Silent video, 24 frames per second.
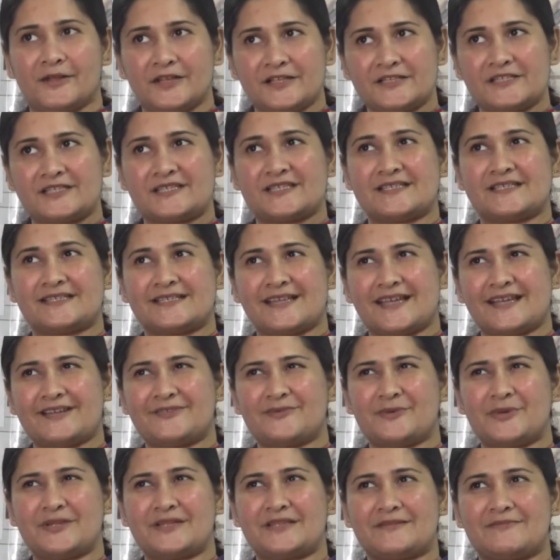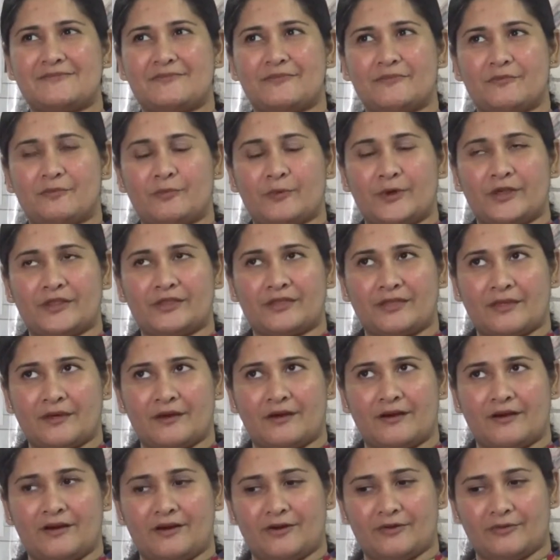It's just that with
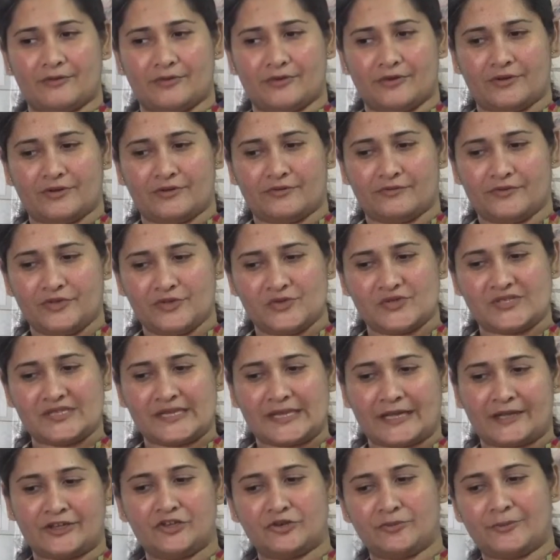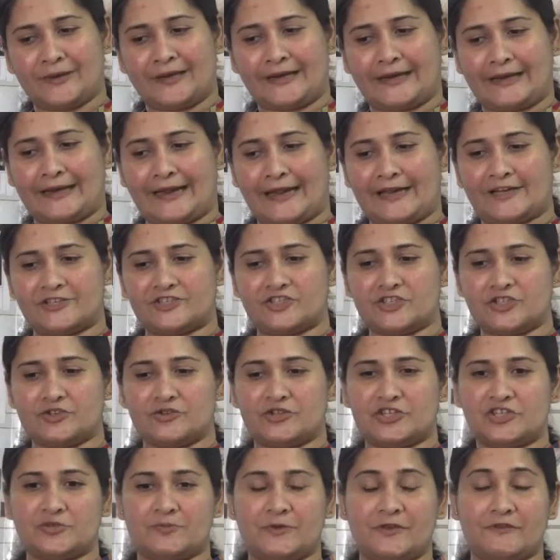using a human analogy, you
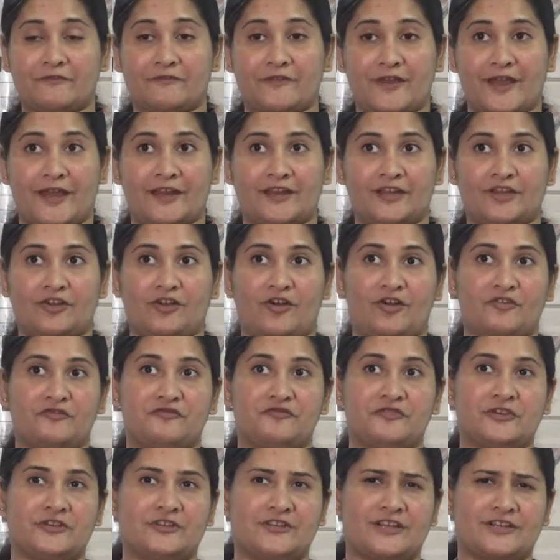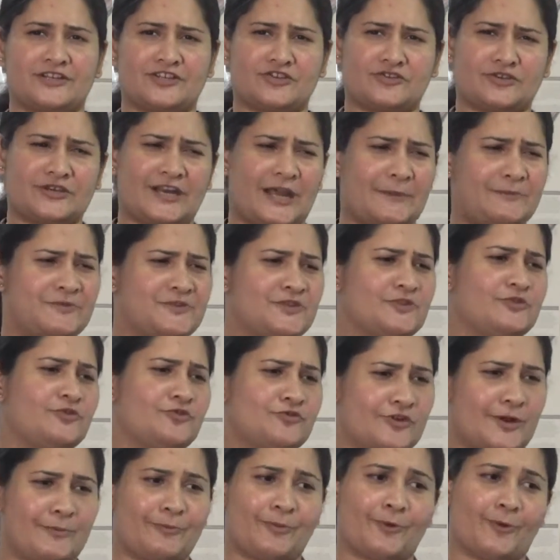need to be very confident that you're in
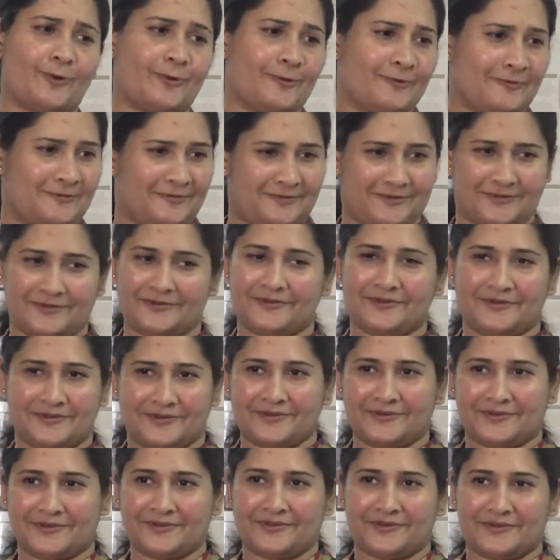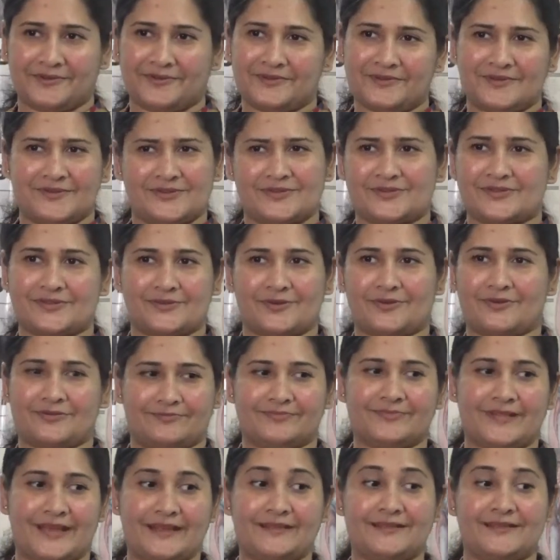absolute rapport.
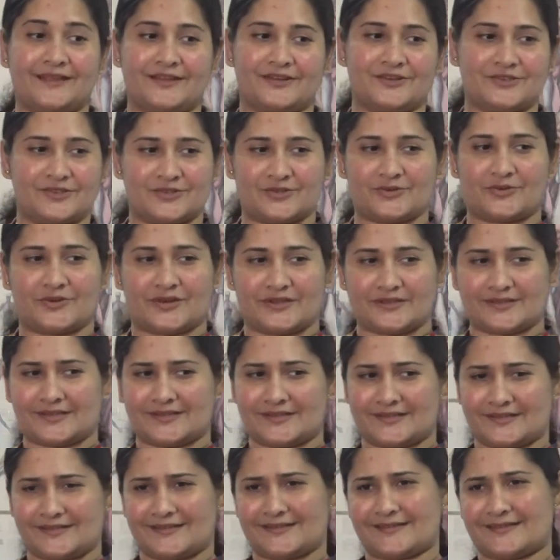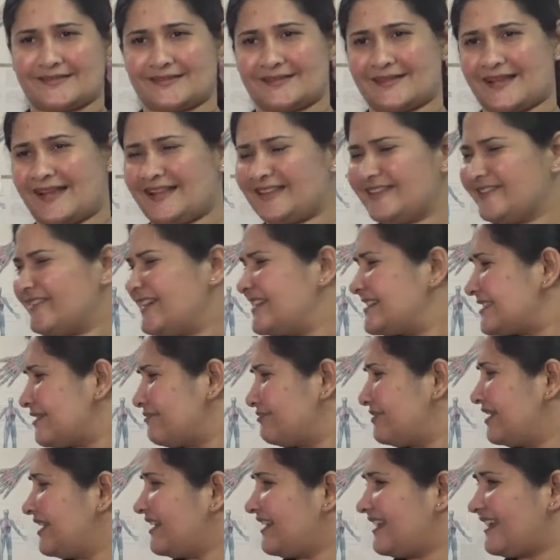So then there is no resistance. Otherwise,
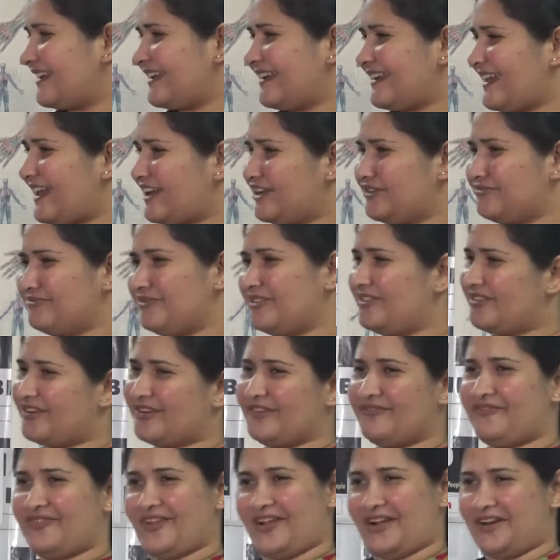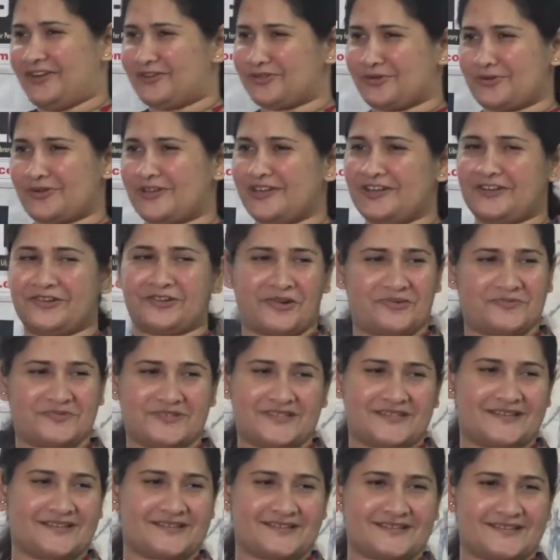something like an animal or a flower totally drops
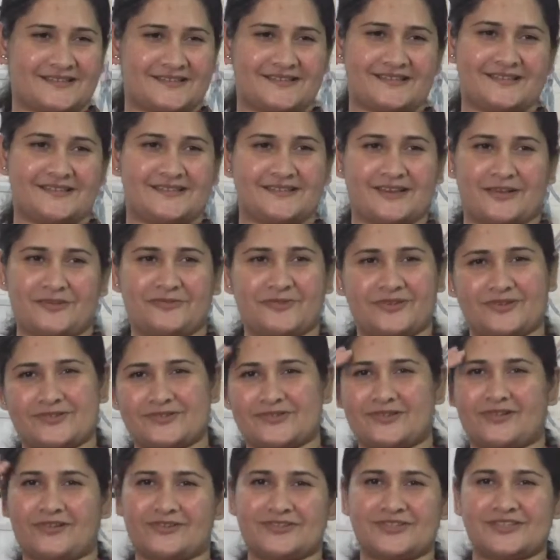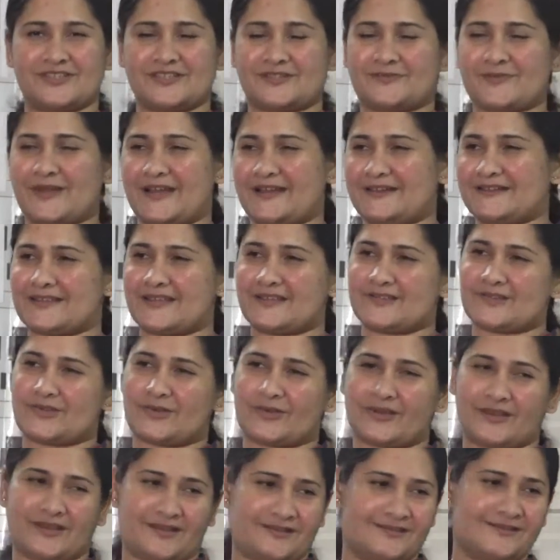the resistance down because the conscious mind says,
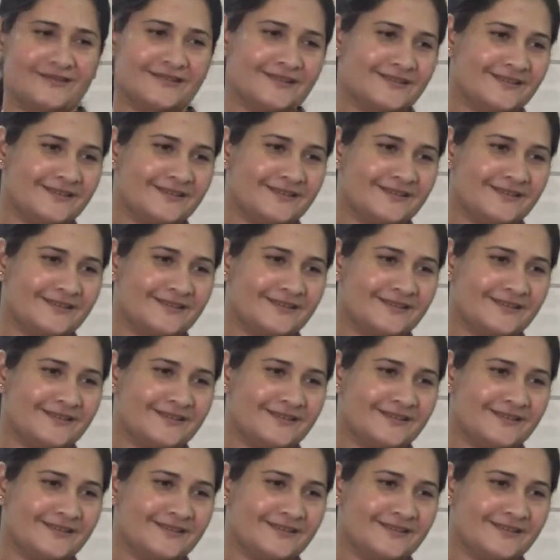okay,